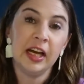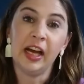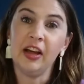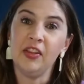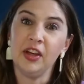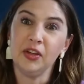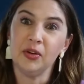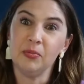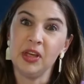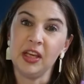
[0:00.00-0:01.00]
and then
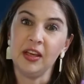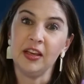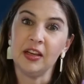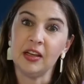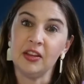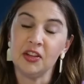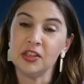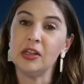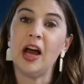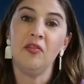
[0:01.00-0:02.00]
you'll be there's
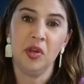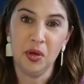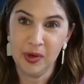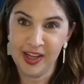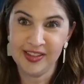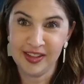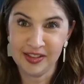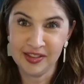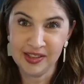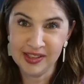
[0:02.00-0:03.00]
live q&a
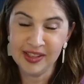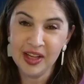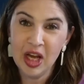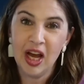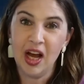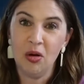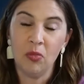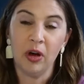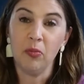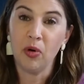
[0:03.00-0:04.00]
sessions um,
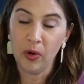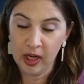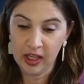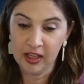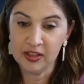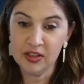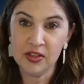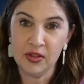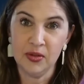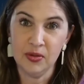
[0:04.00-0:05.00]
where i'm pouring
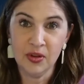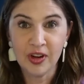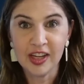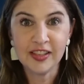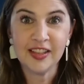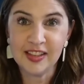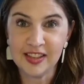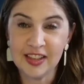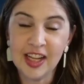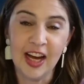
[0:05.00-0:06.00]
into you guys as
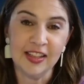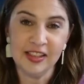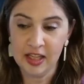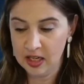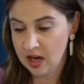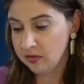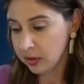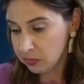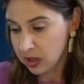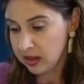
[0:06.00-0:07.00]
a class and
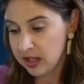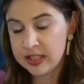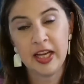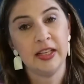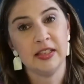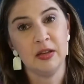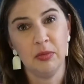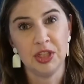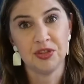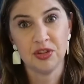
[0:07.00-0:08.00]
everyone that takes the
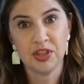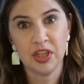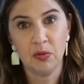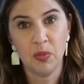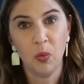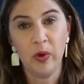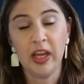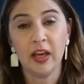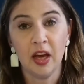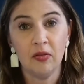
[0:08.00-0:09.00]
mentorship
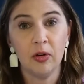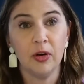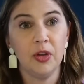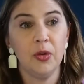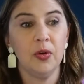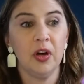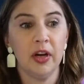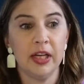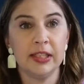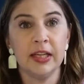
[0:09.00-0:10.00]
we cover you
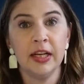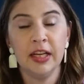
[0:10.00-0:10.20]
guys